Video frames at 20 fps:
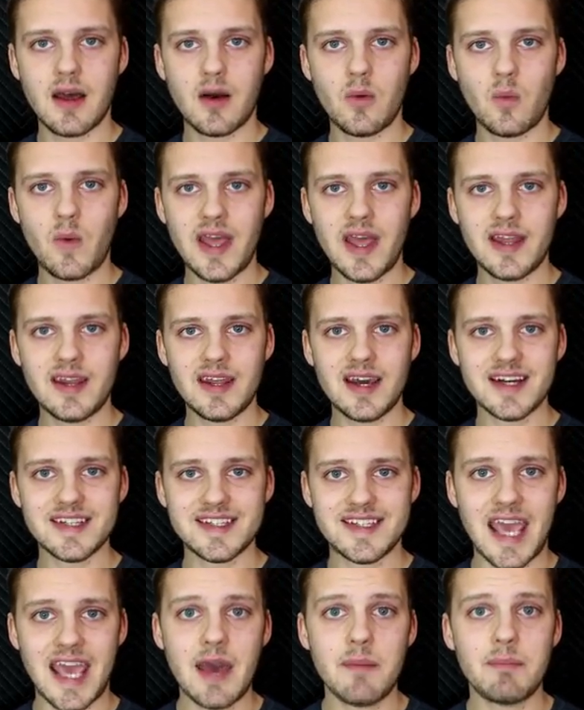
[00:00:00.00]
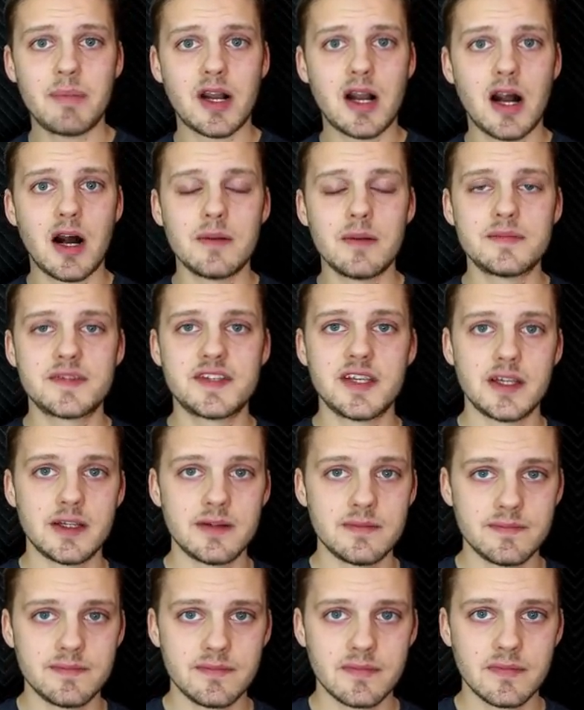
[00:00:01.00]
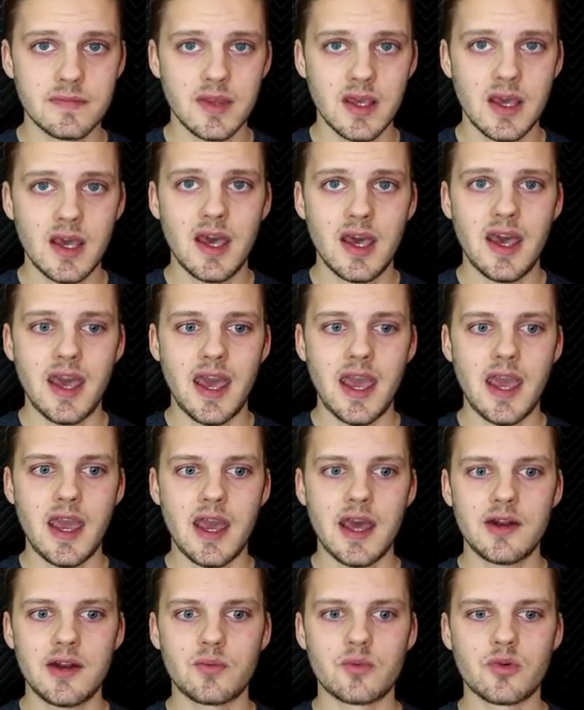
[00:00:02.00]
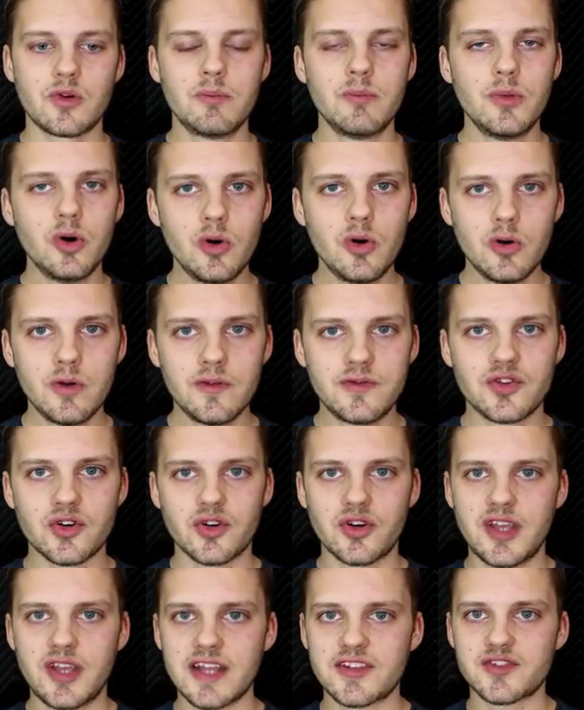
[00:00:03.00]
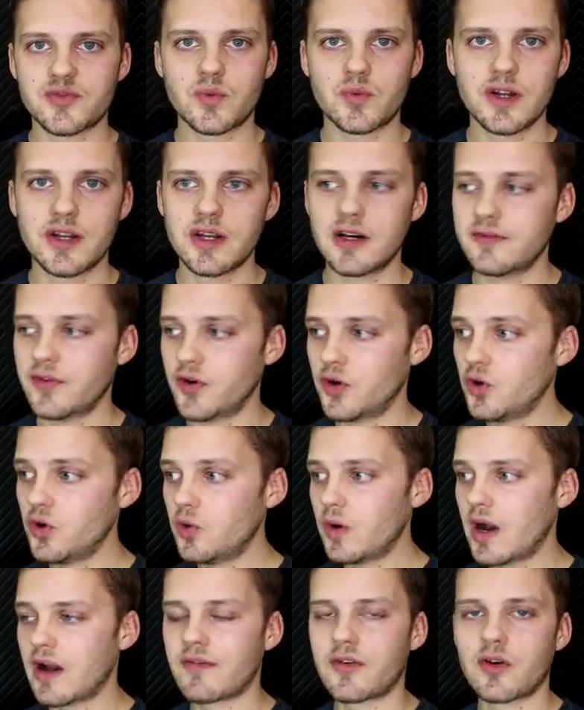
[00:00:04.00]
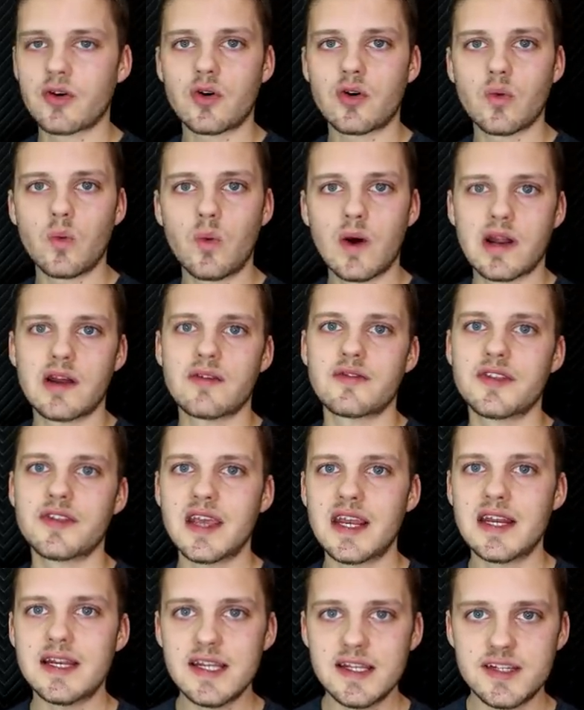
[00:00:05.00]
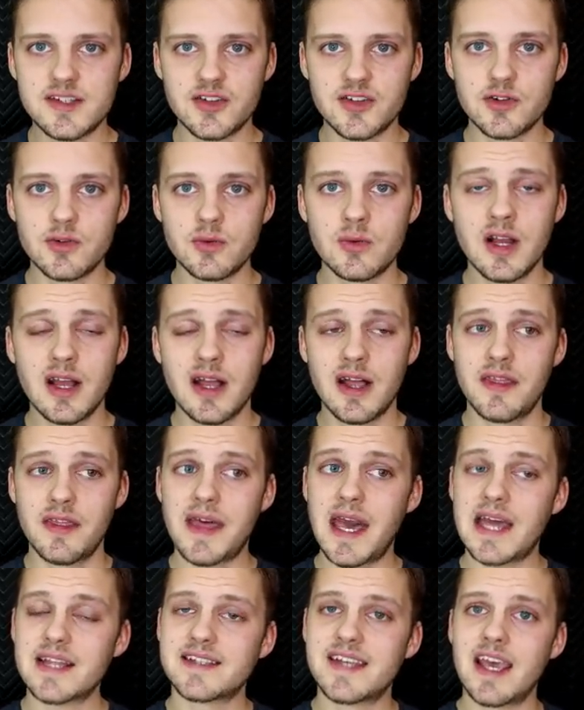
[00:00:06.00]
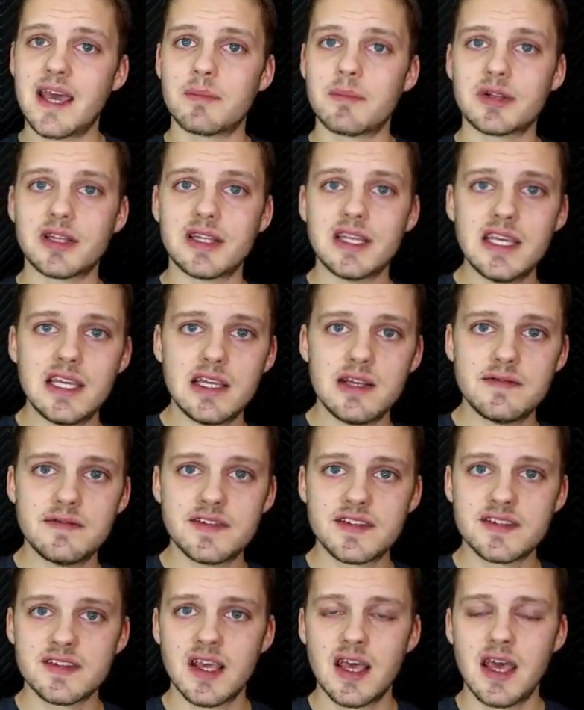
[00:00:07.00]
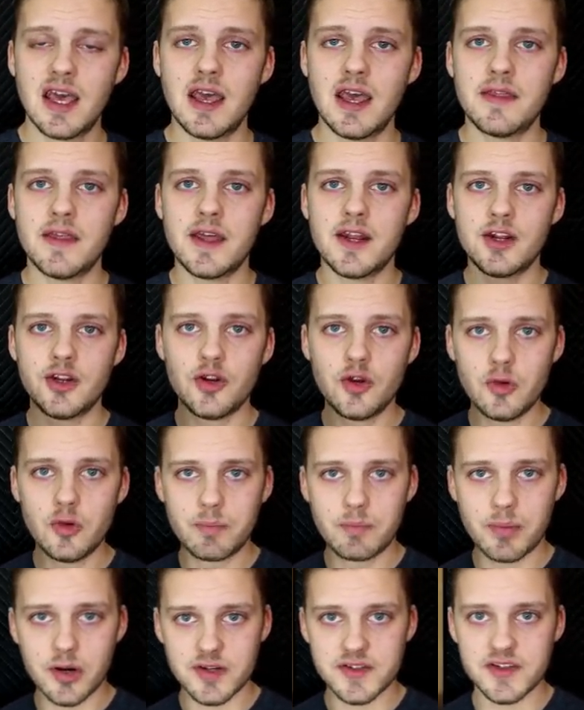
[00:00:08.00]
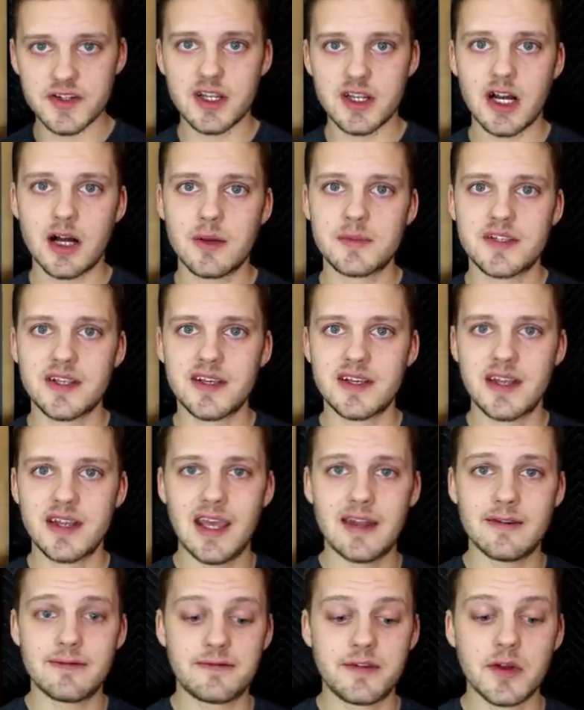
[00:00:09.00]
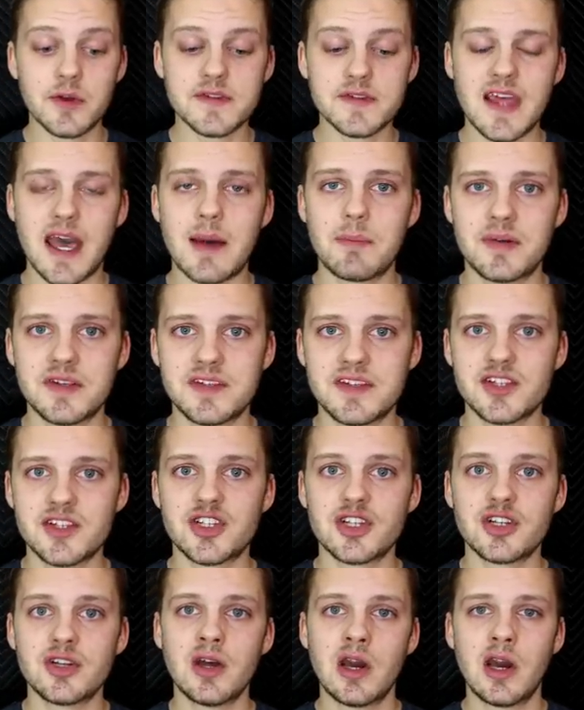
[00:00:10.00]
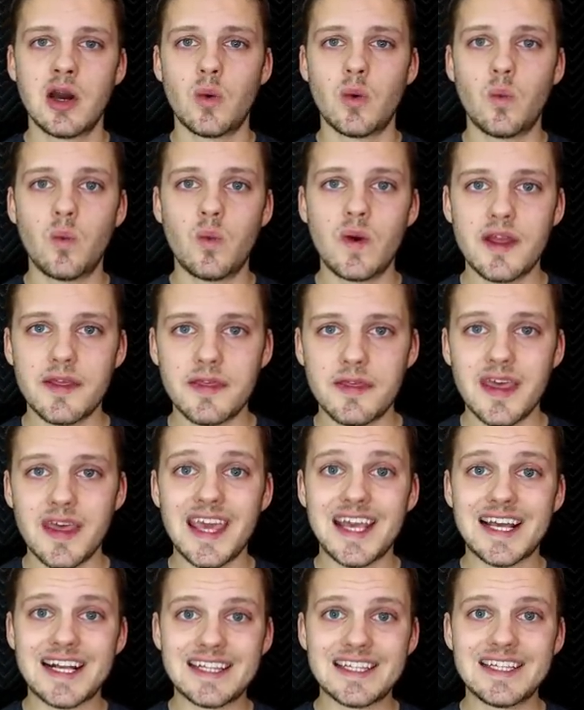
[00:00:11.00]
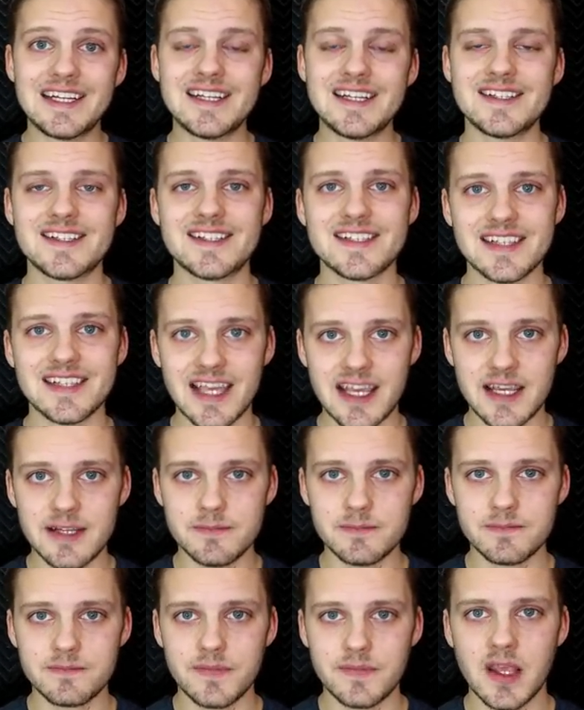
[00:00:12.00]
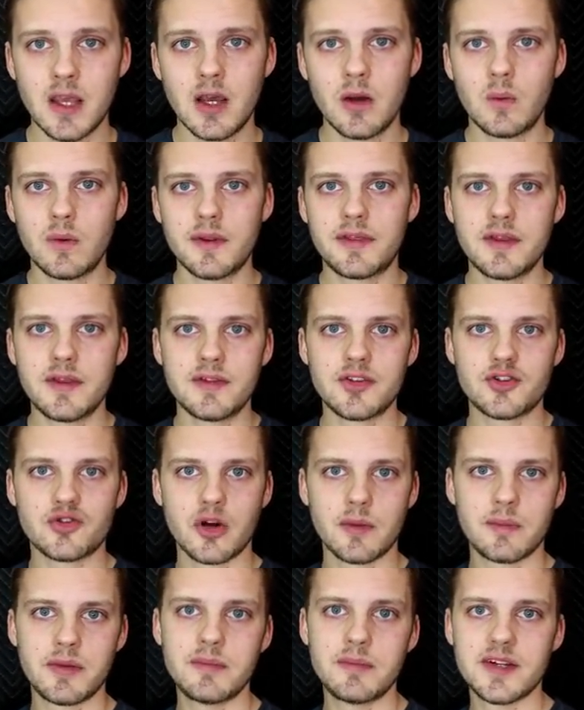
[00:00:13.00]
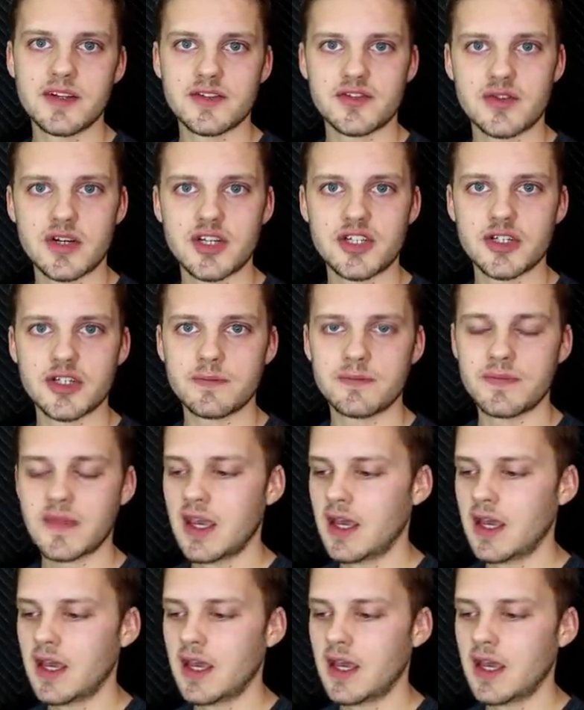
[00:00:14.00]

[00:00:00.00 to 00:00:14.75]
when a temp comes in and removes or gets rid of whoever or whatever they need to, that temp leaves, and then a new person comes in and fills that position with a clean slate within the Trump administration.